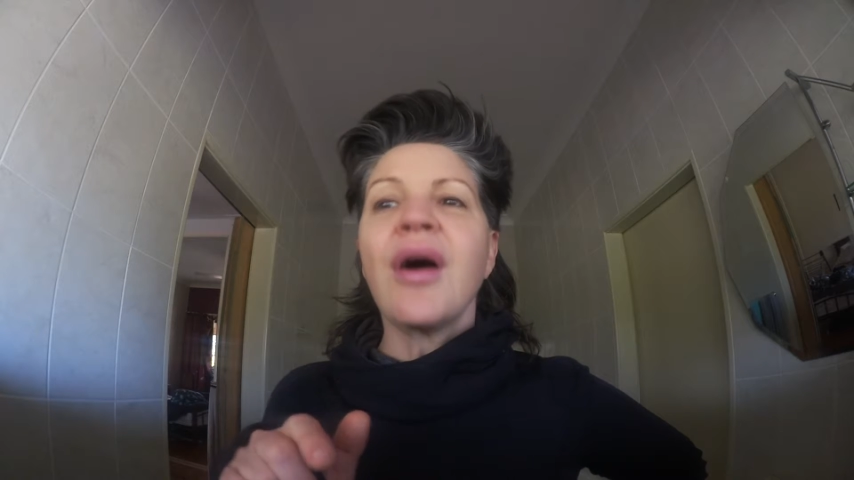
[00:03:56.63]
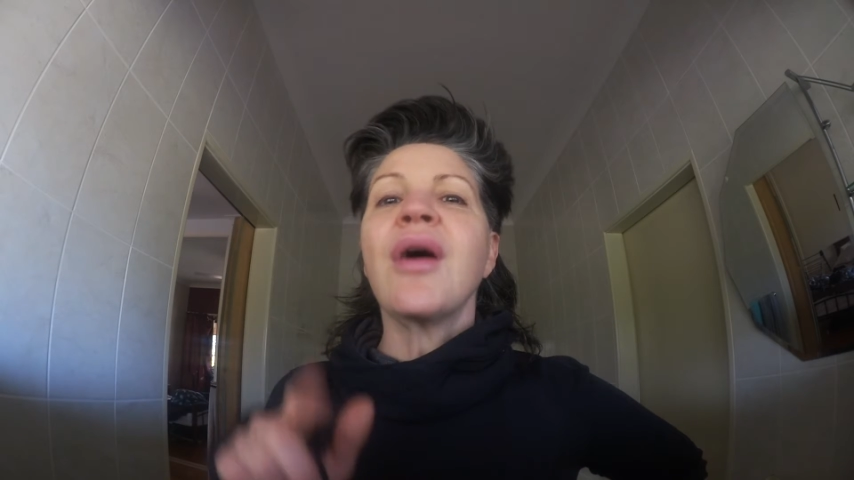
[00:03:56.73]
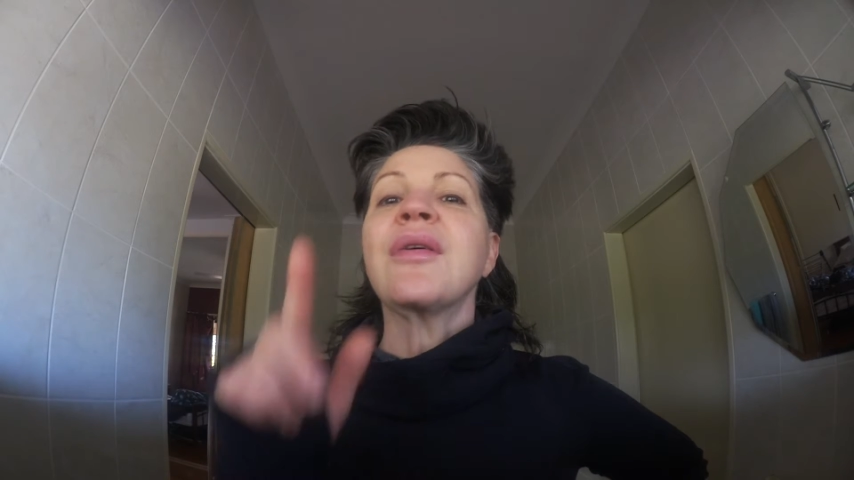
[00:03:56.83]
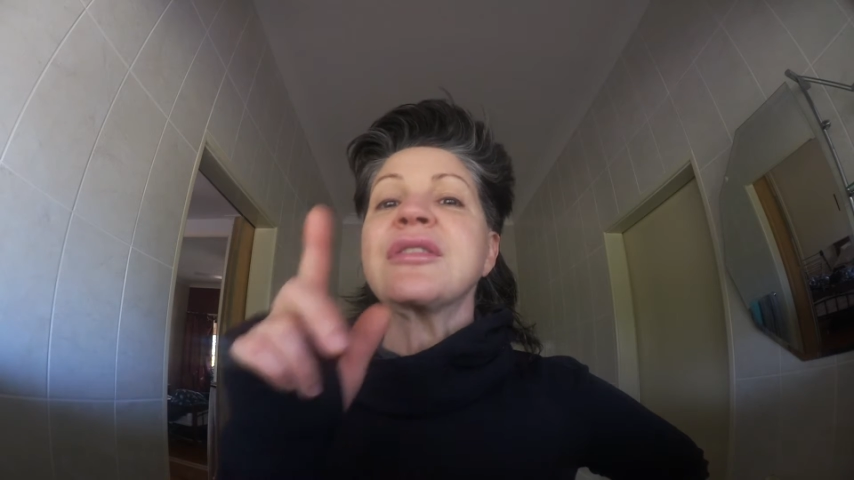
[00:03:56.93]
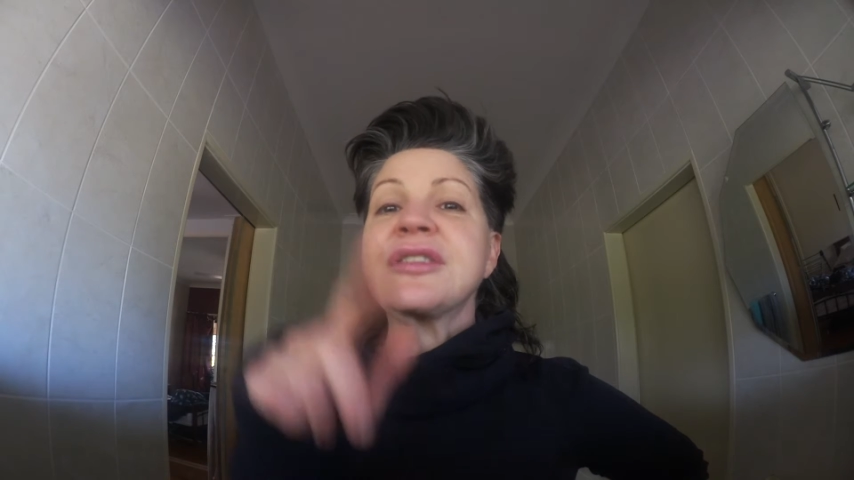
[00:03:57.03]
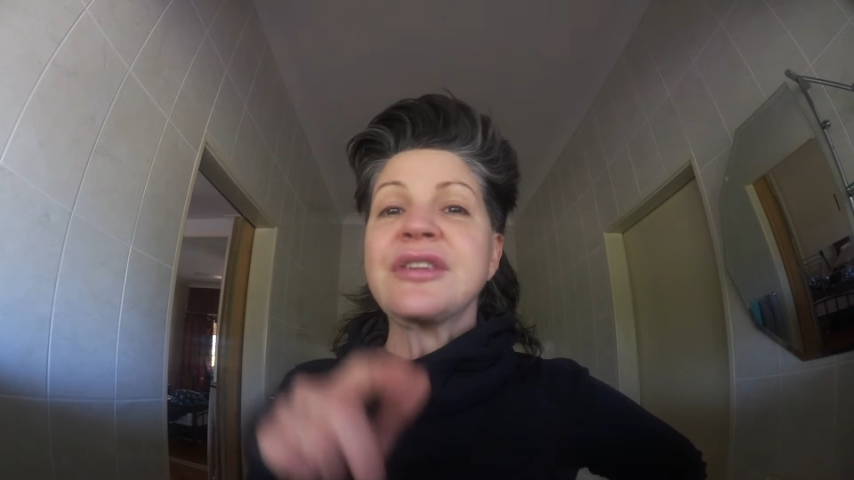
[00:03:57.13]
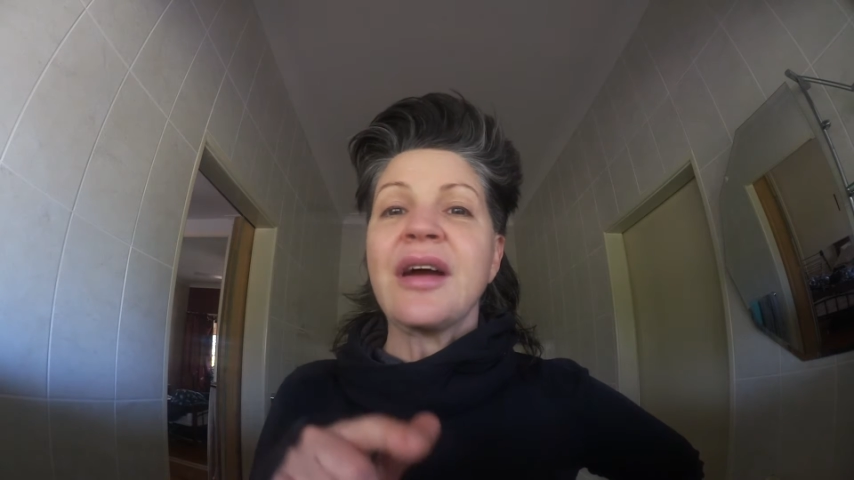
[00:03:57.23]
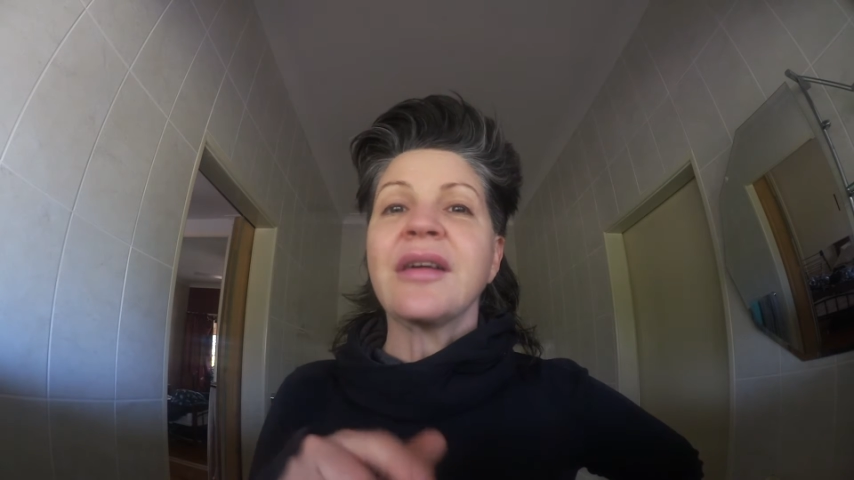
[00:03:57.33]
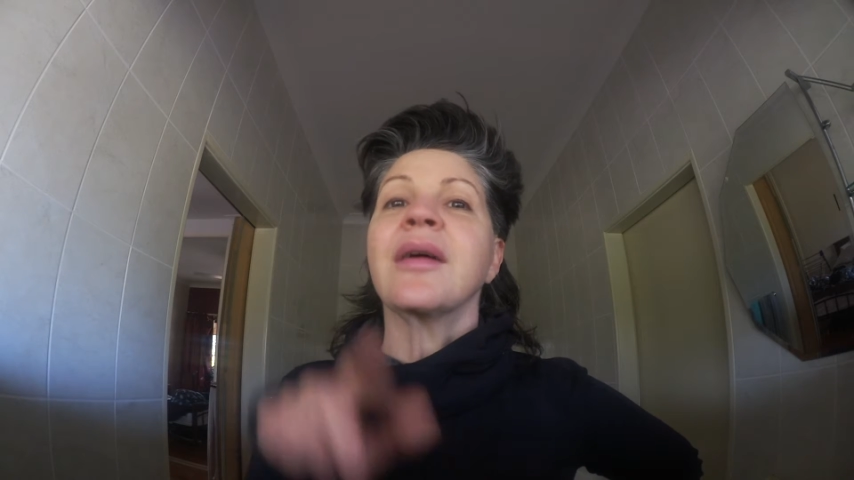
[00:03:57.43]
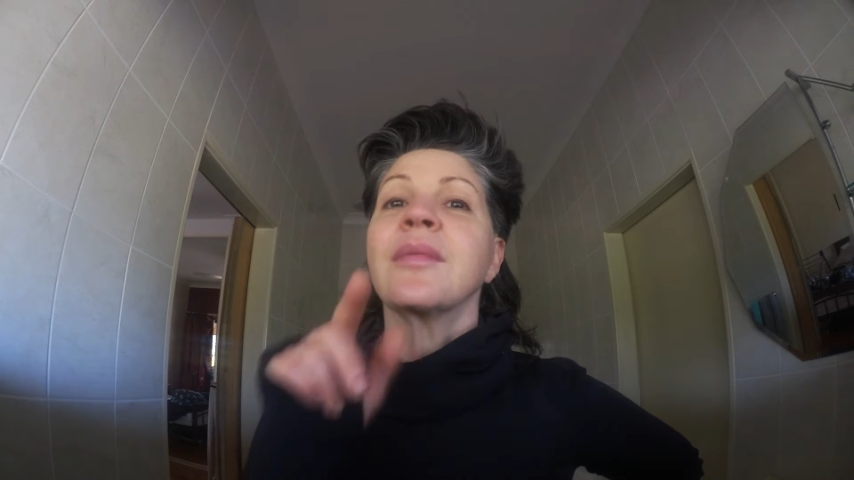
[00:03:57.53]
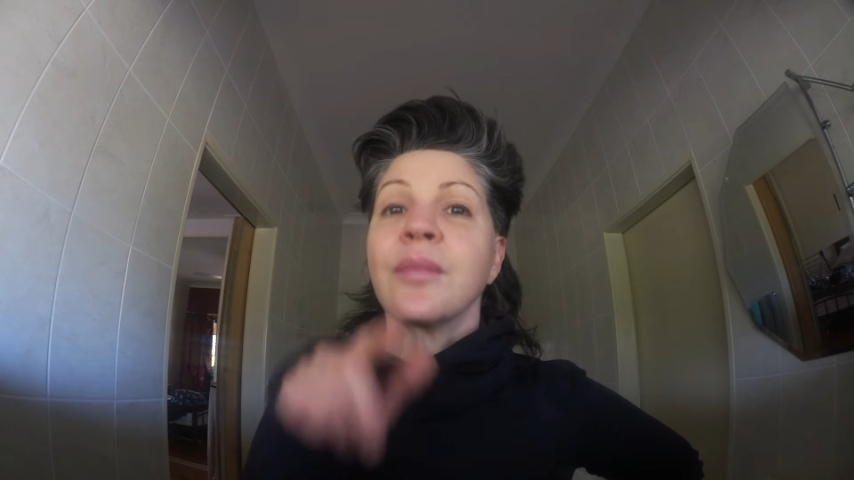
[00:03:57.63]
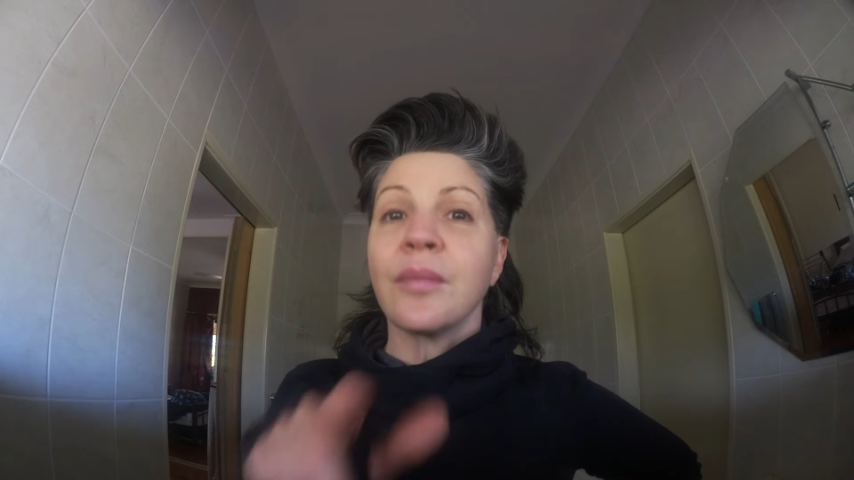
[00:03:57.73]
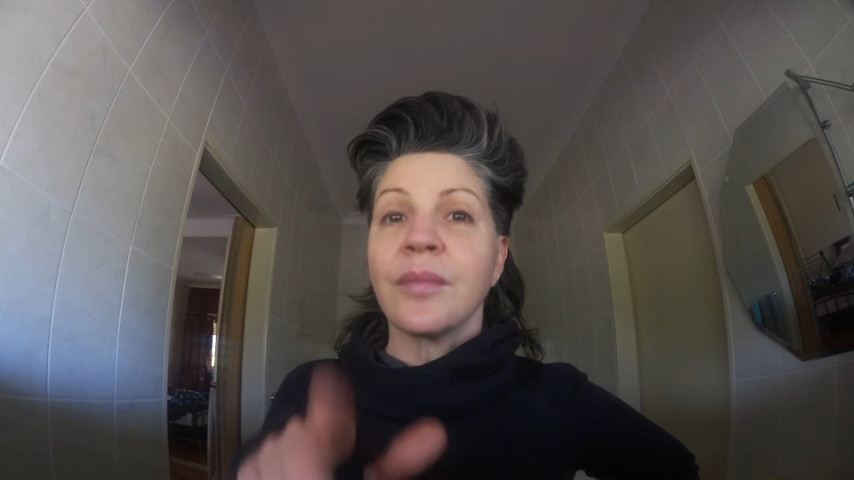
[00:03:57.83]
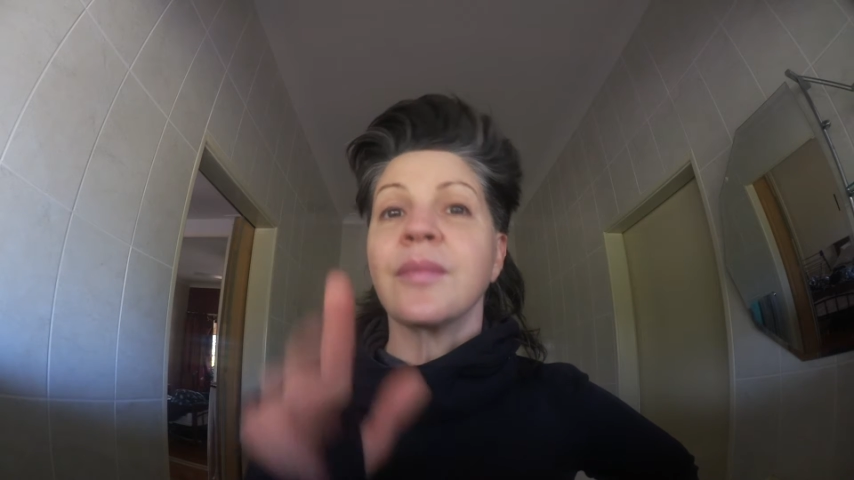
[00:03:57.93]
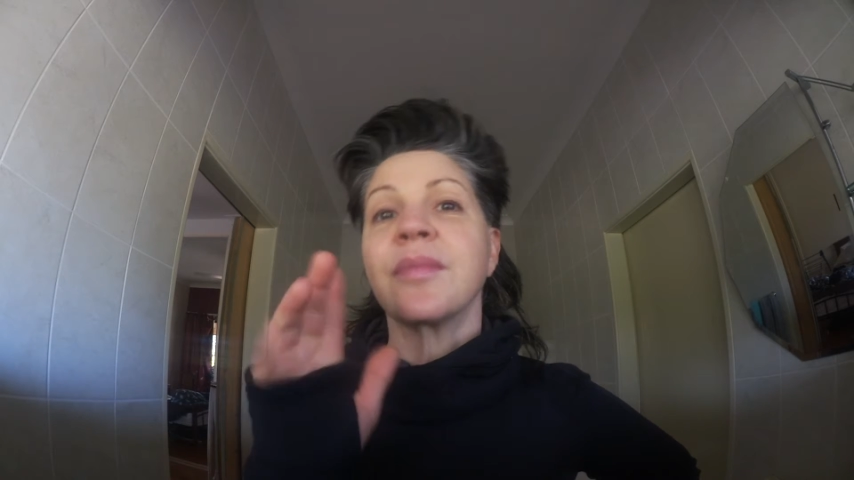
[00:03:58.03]
Oh,
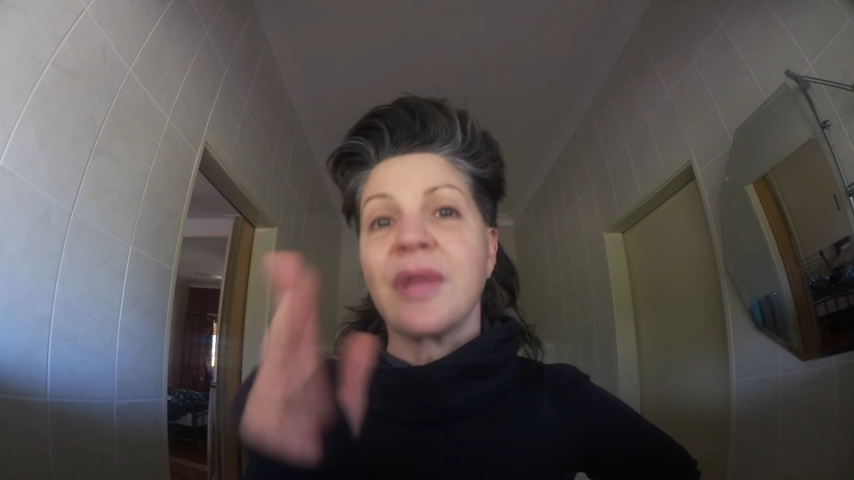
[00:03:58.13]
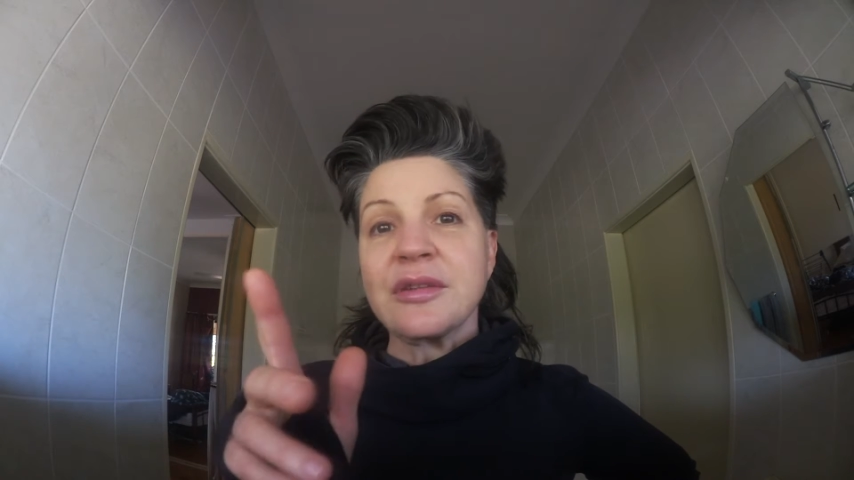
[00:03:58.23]
Ashtanga,